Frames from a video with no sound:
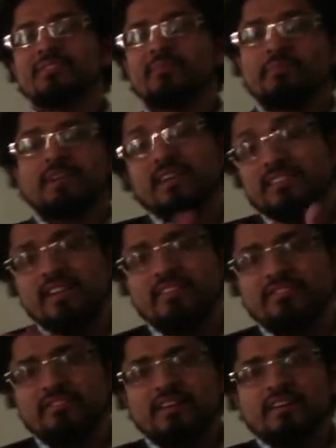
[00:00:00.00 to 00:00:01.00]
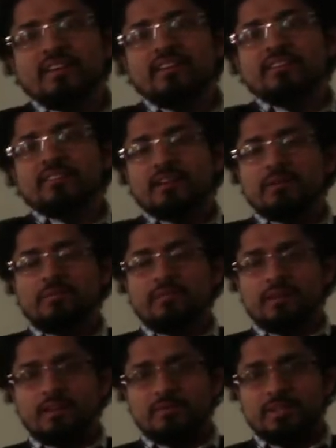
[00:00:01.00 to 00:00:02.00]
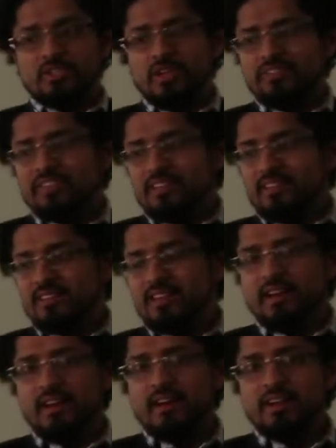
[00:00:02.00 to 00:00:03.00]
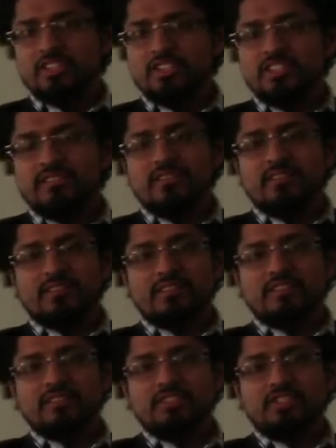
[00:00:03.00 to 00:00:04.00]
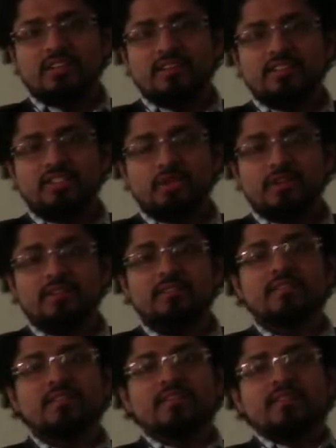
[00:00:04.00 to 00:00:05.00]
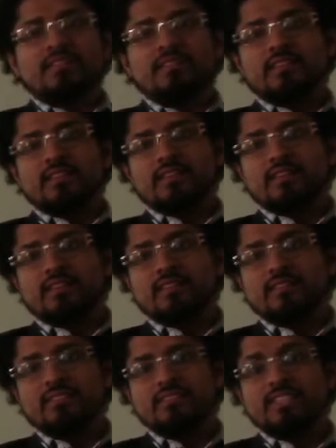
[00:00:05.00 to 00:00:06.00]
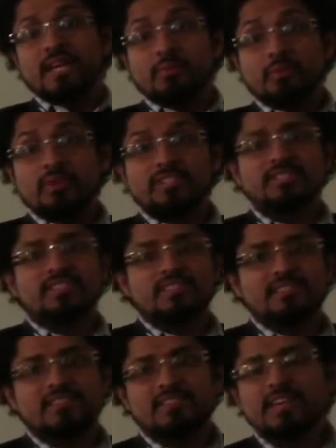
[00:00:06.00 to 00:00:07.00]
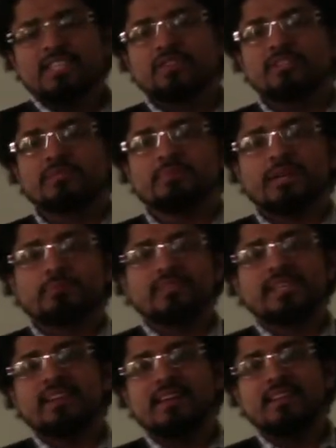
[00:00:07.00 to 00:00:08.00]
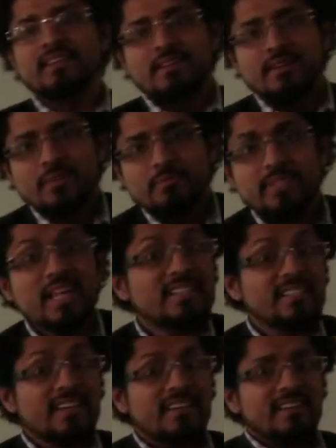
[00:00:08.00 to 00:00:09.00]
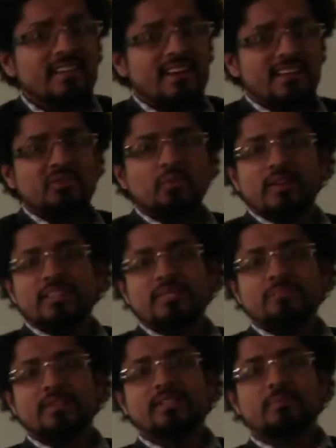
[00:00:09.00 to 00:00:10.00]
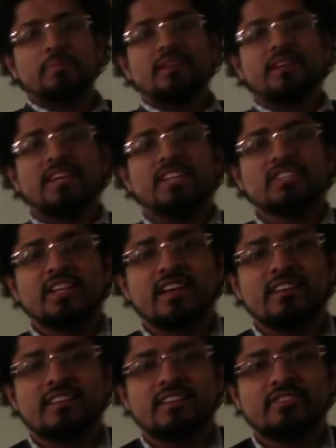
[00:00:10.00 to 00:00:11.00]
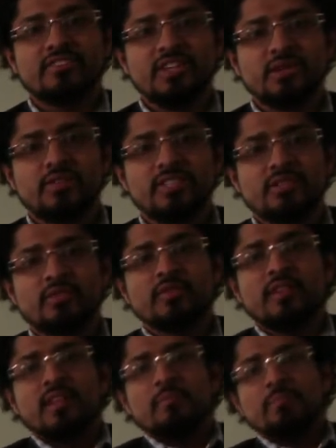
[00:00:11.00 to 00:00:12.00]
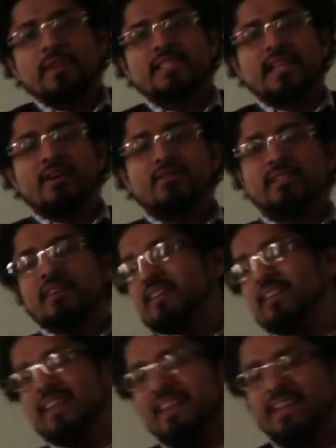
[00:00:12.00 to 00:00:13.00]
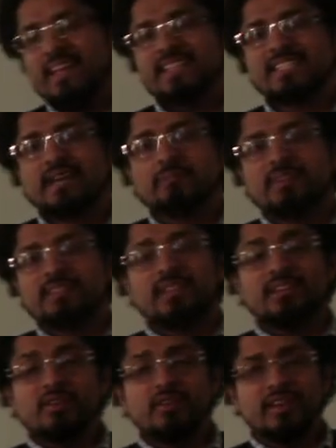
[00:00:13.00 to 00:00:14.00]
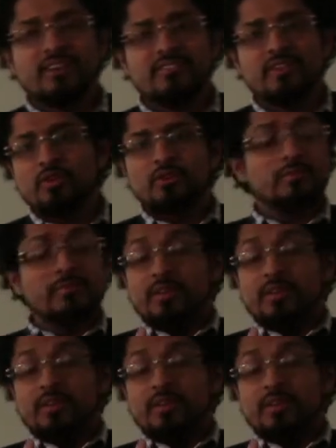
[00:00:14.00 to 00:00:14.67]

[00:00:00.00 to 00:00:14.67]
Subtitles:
because I'll be traveling in Hajj, inshallah, during the time in which this lecture is being presented. But that said, I didn't want this to be an occasion at all for you to miss out on any class time because I know a lot of you are,